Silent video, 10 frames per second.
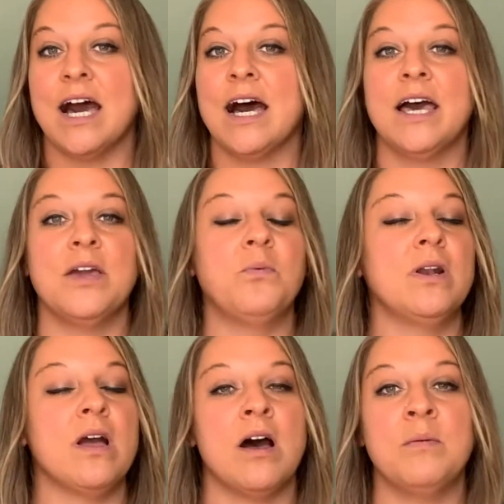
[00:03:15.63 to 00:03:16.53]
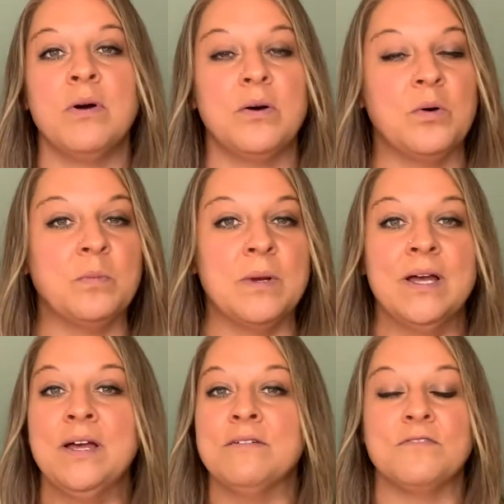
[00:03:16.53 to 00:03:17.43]
I would come home
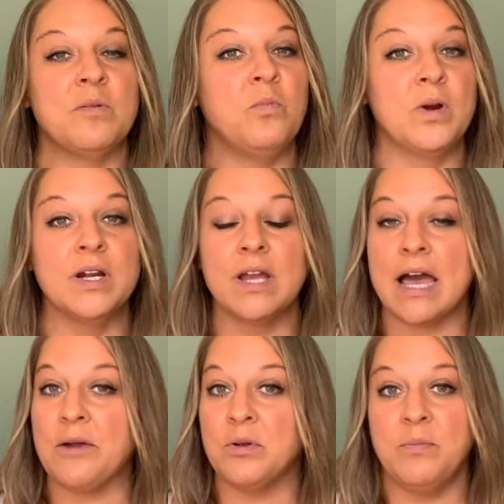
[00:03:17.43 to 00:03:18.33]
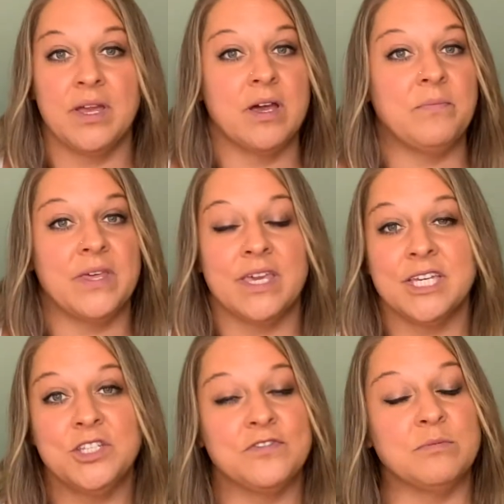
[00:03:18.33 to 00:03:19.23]
from work, I would pick up the
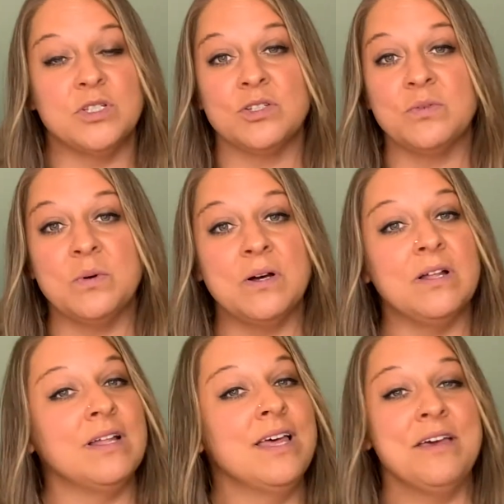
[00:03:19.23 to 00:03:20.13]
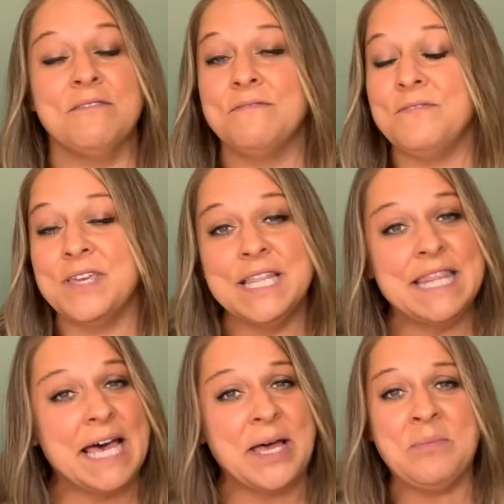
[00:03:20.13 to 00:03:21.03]
kids from school, feed
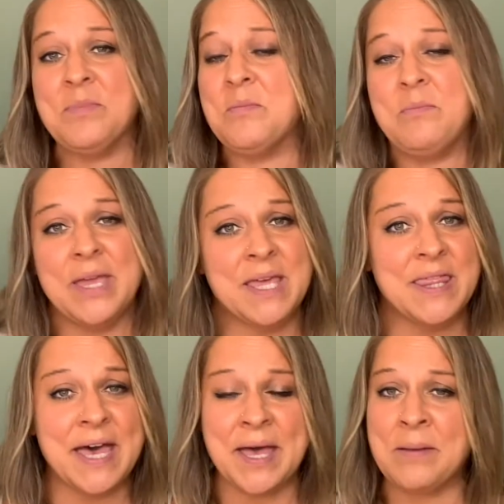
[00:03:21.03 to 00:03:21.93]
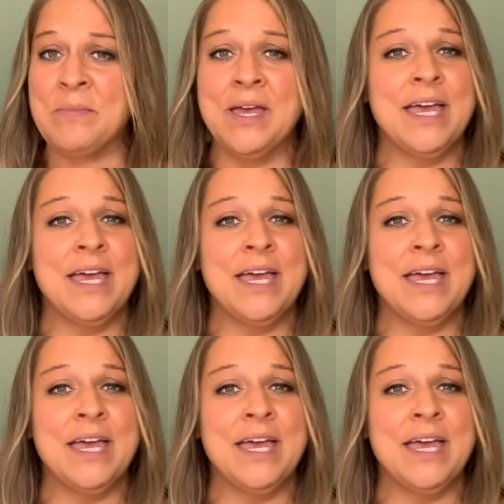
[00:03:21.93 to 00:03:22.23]
them, bathe them,